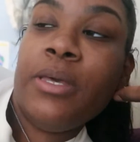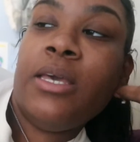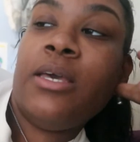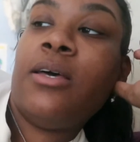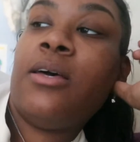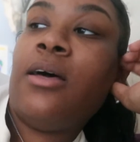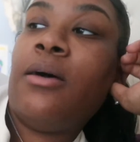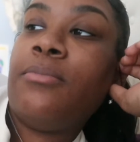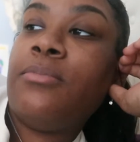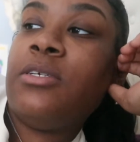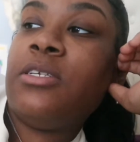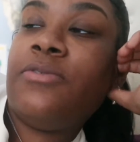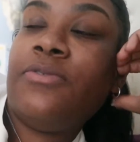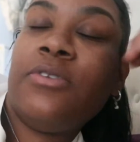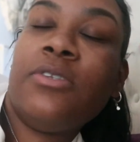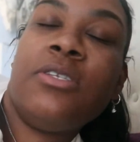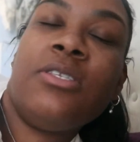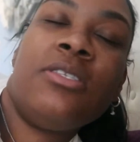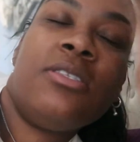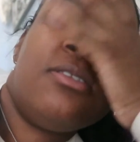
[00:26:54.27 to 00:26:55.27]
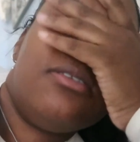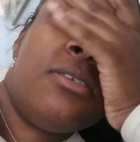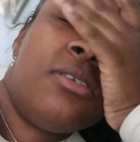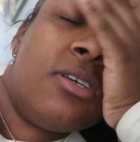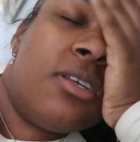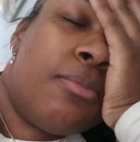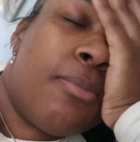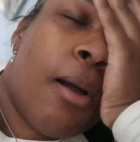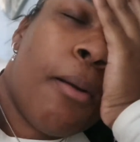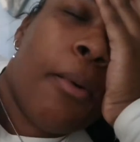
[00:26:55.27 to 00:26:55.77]
but yeah, I'm just finna
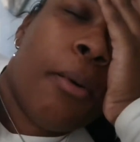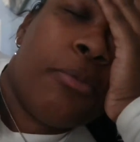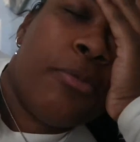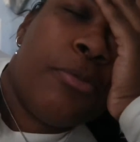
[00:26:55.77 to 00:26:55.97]
chill in my